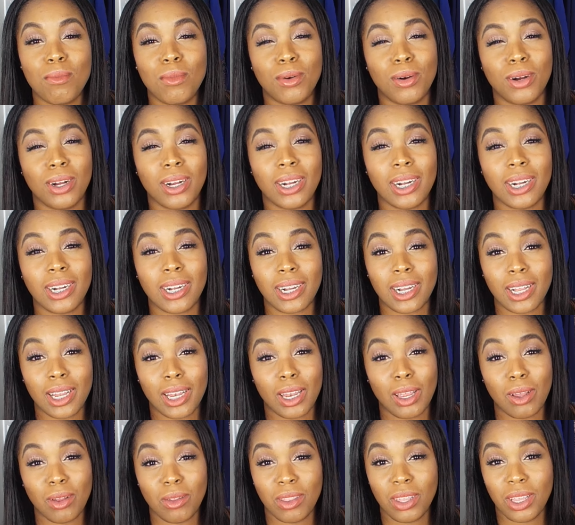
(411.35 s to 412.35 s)
more
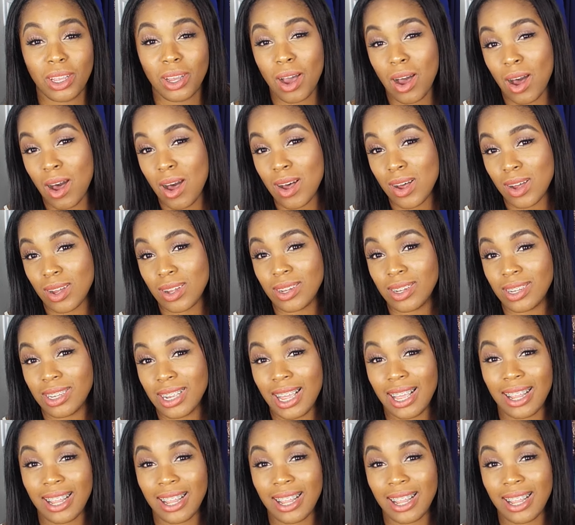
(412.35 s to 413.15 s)
clothing hauls